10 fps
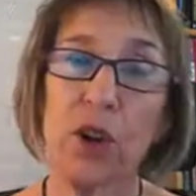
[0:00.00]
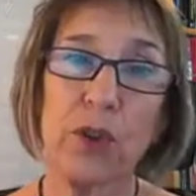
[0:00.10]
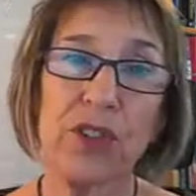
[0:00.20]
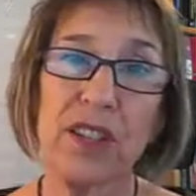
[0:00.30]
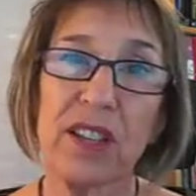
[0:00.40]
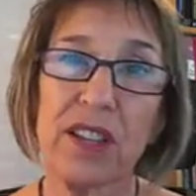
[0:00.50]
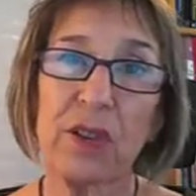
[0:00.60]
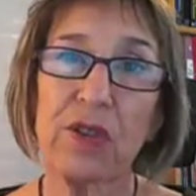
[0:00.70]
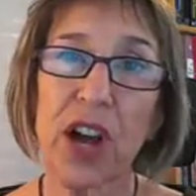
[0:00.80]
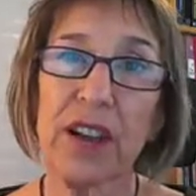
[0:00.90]
it goes into their
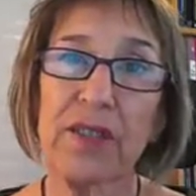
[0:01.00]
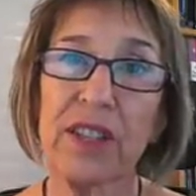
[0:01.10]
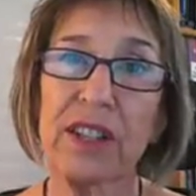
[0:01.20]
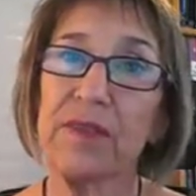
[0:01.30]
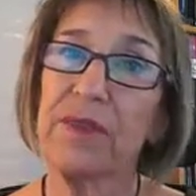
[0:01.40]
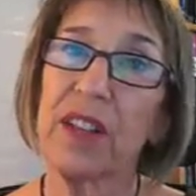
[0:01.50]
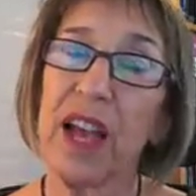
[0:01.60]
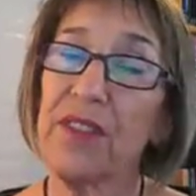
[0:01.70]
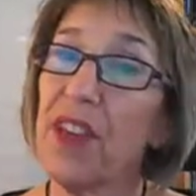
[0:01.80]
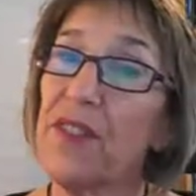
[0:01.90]
drives,
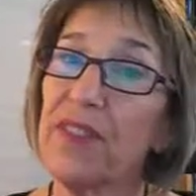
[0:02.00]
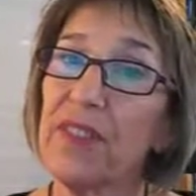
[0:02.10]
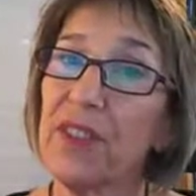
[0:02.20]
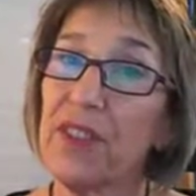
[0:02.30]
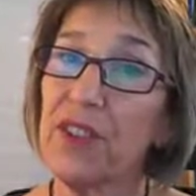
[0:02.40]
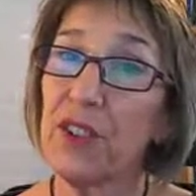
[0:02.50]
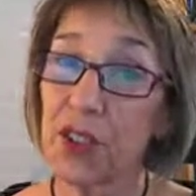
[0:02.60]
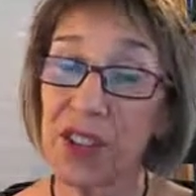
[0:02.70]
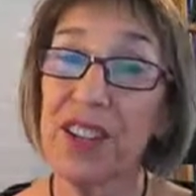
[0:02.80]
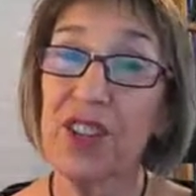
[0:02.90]
and then you
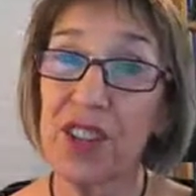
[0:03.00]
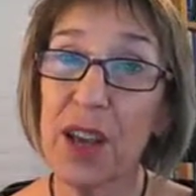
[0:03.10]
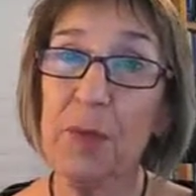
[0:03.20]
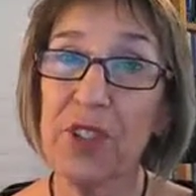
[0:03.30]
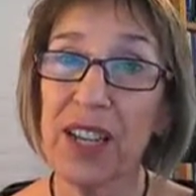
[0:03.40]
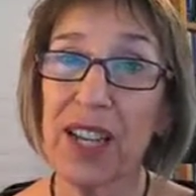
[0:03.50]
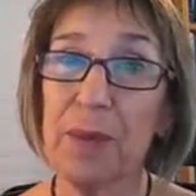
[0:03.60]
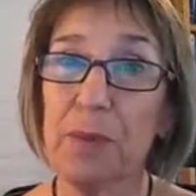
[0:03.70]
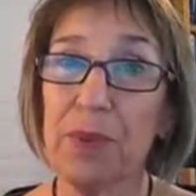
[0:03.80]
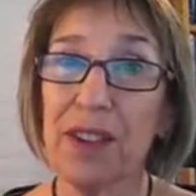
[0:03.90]
should teach them to
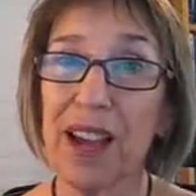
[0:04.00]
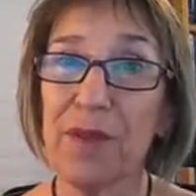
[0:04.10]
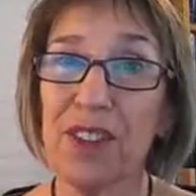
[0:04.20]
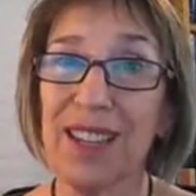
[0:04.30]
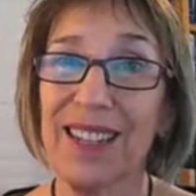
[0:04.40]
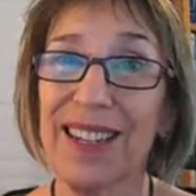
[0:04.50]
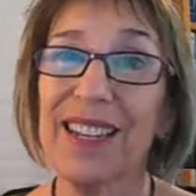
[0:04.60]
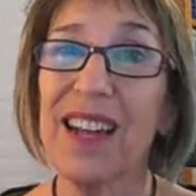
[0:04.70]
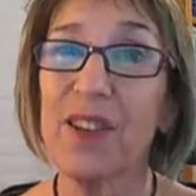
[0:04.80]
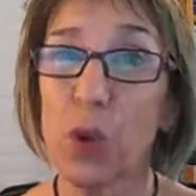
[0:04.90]
keep everything
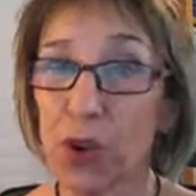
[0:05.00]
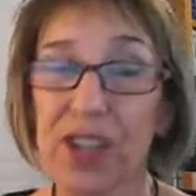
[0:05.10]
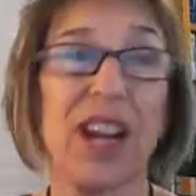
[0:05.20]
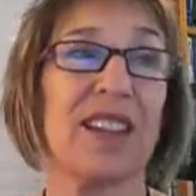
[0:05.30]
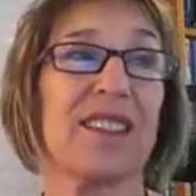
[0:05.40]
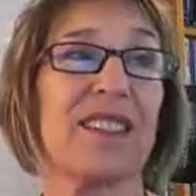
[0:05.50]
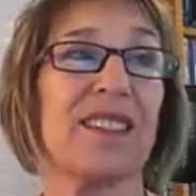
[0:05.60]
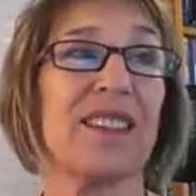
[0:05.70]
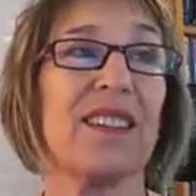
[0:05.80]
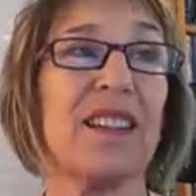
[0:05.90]
neat and organized.
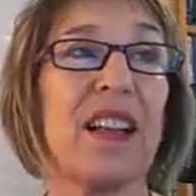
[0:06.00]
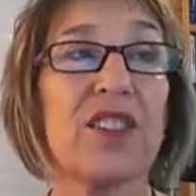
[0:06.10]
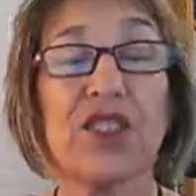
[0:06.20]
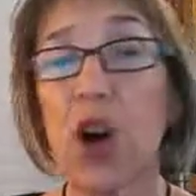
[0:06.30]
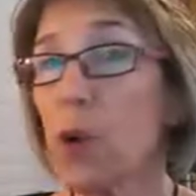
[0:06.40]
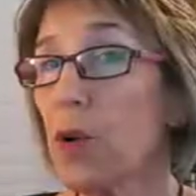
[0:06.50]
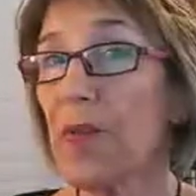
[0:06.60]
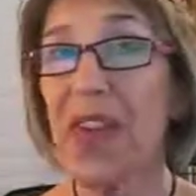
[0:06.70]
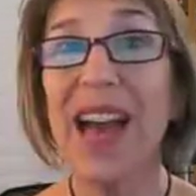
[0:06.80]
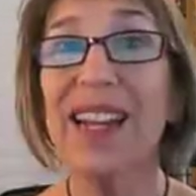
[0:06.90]
So
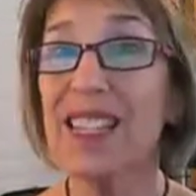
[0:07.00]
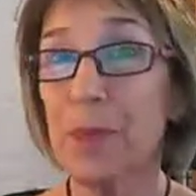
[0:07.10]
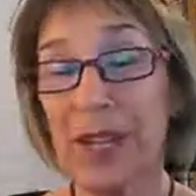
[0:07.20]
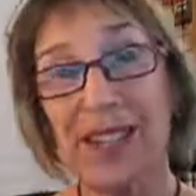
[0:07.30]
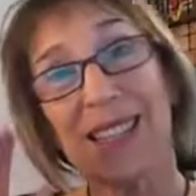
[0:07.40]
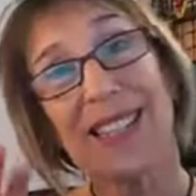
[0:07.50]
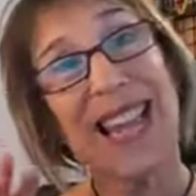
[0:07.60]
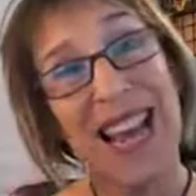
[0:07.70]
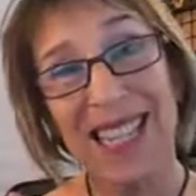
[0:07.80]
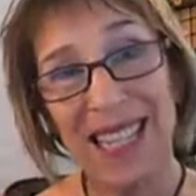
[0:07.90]
that has been
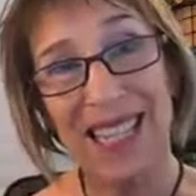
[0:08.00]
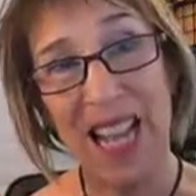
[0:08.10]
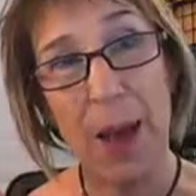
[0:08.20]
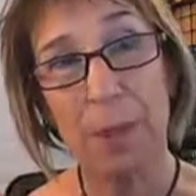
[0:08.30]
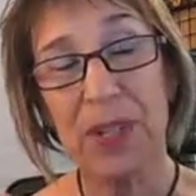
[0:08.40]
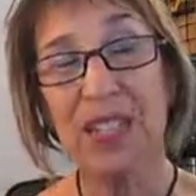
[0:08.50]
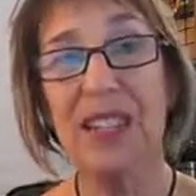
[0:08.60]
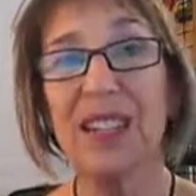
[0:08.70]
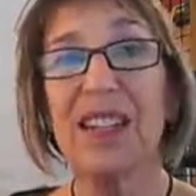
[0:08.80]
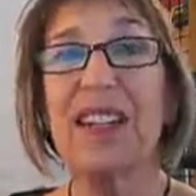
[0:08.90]
10 steps
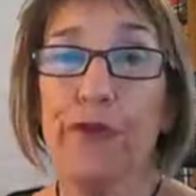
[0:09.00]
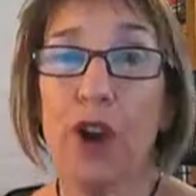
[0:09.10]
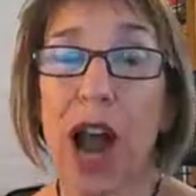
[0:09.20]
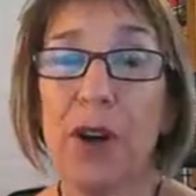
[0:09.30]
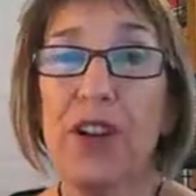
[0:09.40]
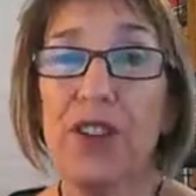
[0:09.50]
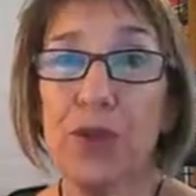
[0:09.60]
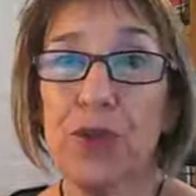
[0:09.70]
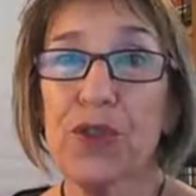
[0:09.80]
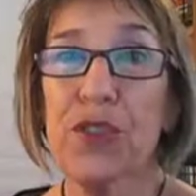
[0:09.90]
for how to
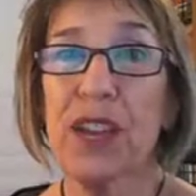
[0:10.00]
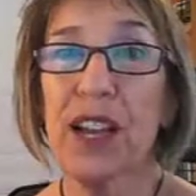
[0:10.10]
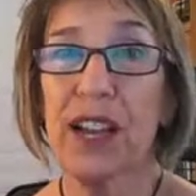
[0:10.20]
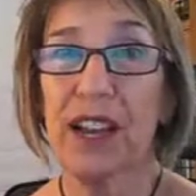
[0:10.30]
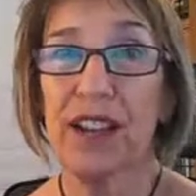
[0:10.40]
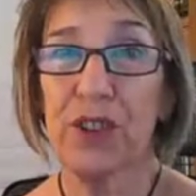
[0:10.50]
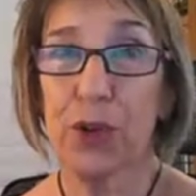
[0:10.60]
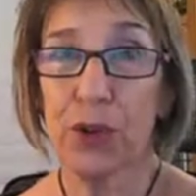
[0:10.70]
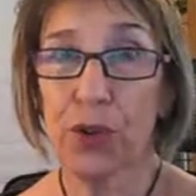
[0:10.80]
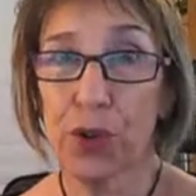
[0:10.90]
use
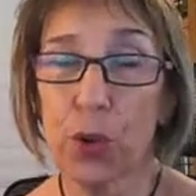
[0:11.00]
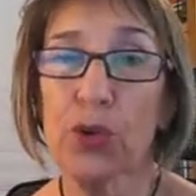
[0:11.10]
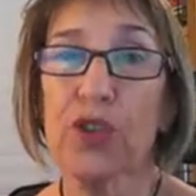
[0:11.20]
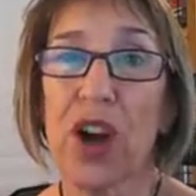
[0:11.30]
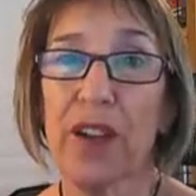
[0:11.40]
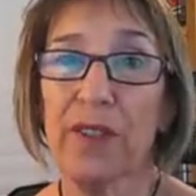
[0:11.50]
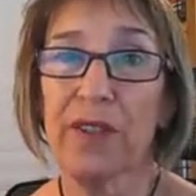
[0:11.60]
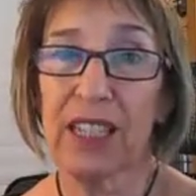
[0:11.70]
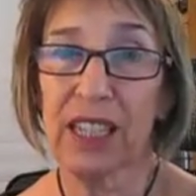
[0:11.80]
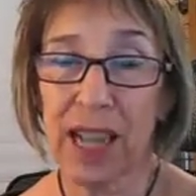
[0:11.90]
your Google Drive
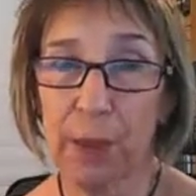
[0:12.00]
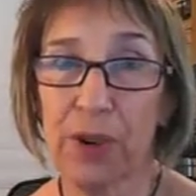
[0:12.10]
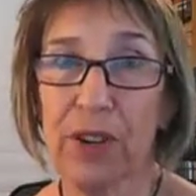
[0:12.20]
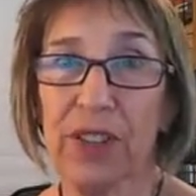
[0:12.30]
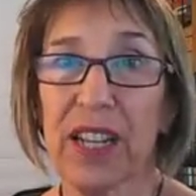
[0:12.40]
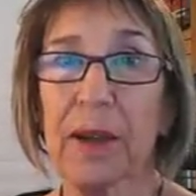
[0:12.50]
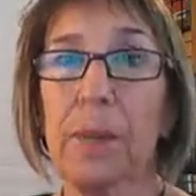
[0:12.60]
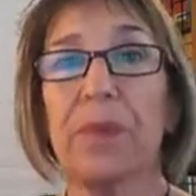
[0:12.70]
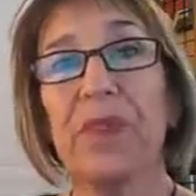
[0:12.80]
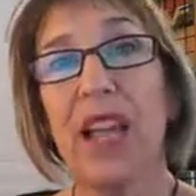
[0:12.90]
collaboratively,
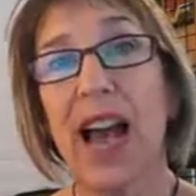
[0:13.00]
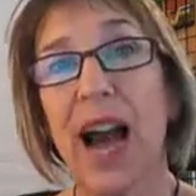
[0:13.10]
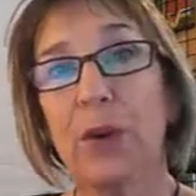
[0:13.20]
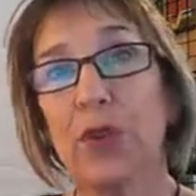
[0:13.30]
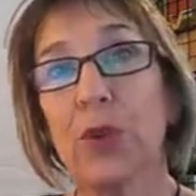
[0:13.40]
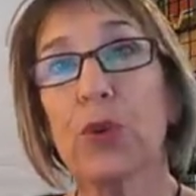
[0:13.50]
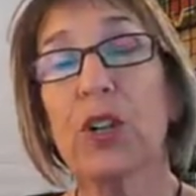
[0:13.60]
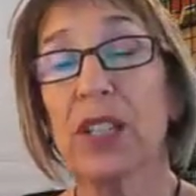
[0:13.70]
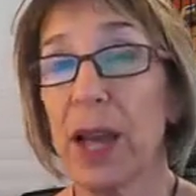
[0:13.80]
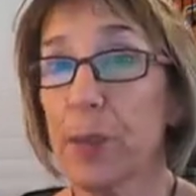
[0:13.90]
how to
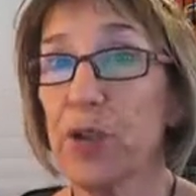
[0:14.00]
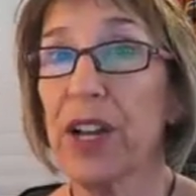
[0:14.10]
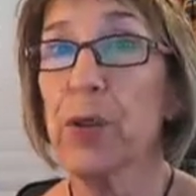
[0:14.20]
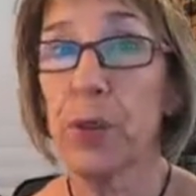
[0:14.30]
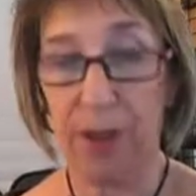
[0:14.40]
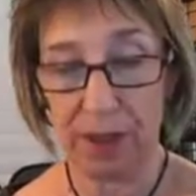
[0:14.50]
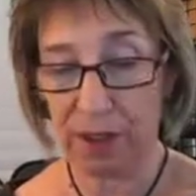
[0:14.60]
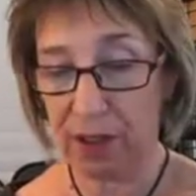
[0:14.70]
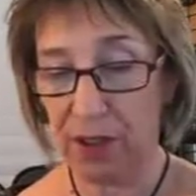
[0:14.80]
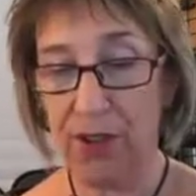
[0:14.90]
collaborate
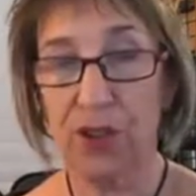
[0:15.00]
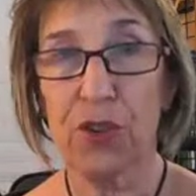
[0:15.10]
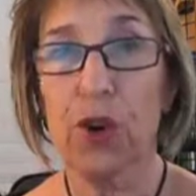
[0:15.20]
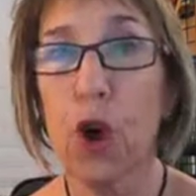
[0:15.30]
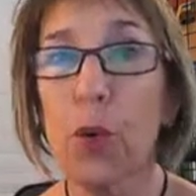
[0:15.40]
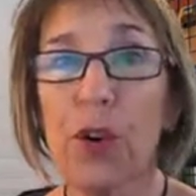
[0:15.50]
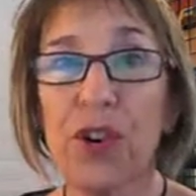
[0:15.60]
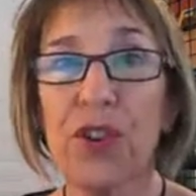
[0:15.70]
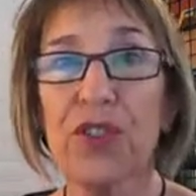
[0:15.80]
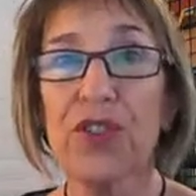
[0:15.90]
with your
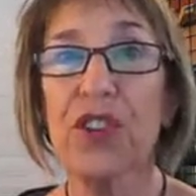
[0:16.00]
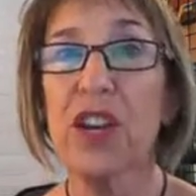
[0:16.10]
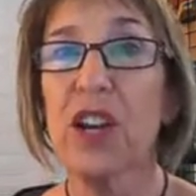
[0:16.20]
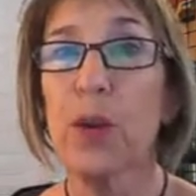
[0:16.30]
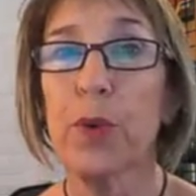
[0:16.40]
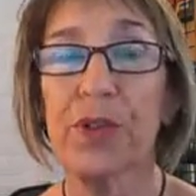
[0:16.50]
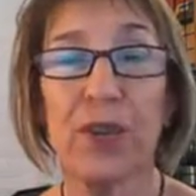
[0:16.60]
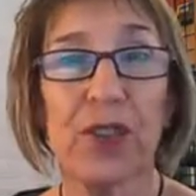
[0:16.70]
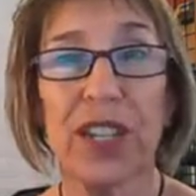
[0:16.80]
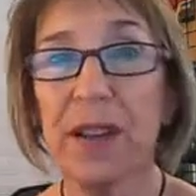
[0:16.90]
coworkers, with your
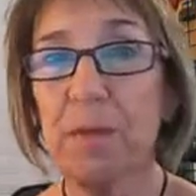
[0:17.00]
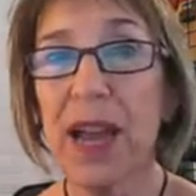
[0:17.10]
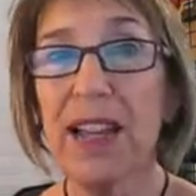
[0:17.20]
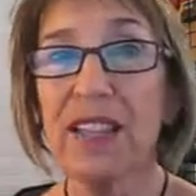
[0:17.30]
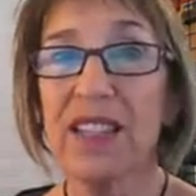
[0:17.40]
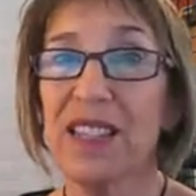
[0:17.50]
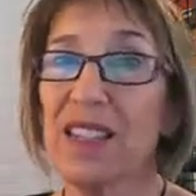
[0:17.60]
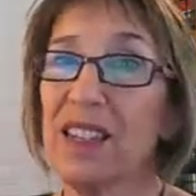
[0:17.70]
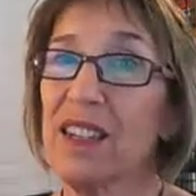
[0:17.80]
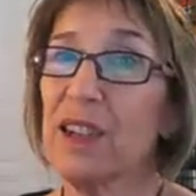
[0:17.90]
teammates,
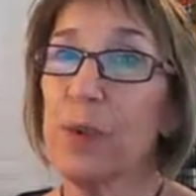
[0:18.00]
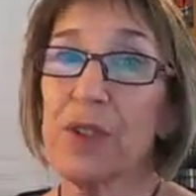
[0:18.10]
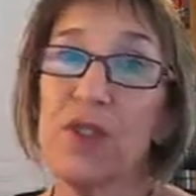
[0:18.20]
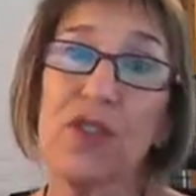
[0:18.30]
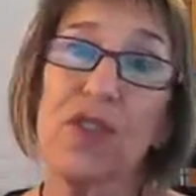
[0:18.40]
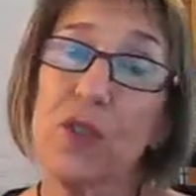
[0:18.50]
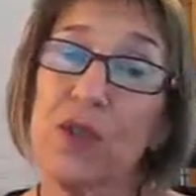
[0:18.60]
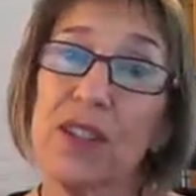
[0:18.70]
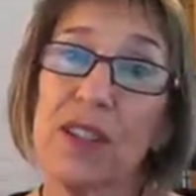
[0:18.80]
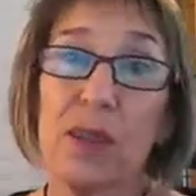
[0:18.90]
with your
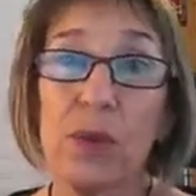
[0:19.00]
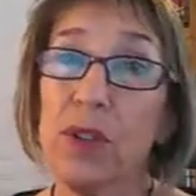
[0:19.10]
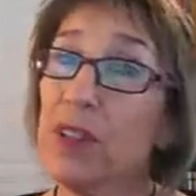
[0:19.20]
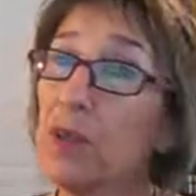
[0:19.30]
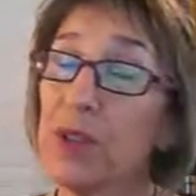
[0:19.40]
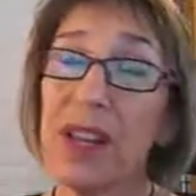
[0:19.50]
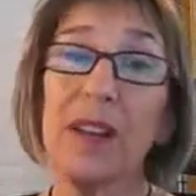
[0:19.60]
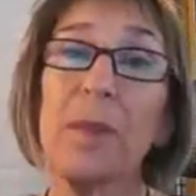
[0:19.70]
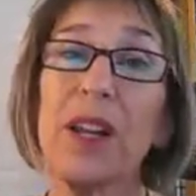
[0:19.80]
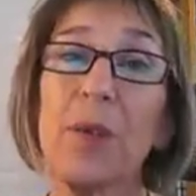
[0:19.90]
students, with
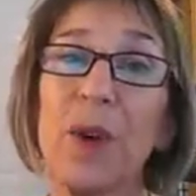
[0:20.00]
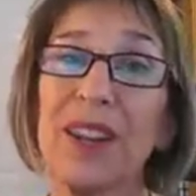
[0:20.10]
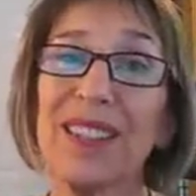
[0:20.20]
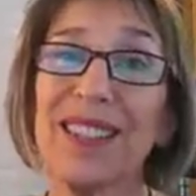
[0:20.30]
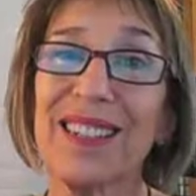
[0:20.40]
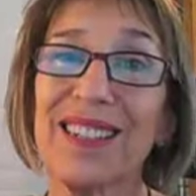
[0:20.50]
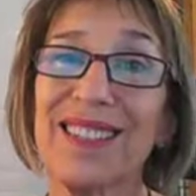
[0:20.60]
anybody you want.